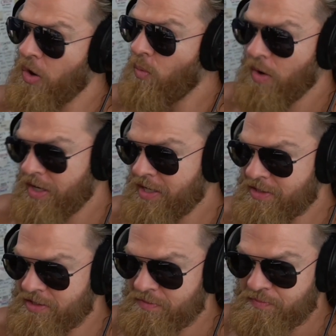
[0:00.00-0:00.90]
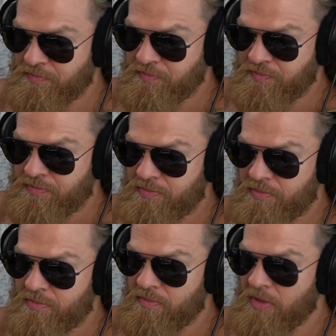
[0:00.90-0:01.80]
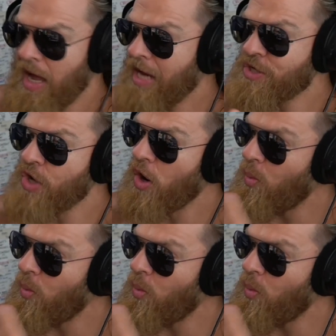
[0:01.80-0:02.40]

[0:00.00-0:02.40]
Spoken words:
what it is. I know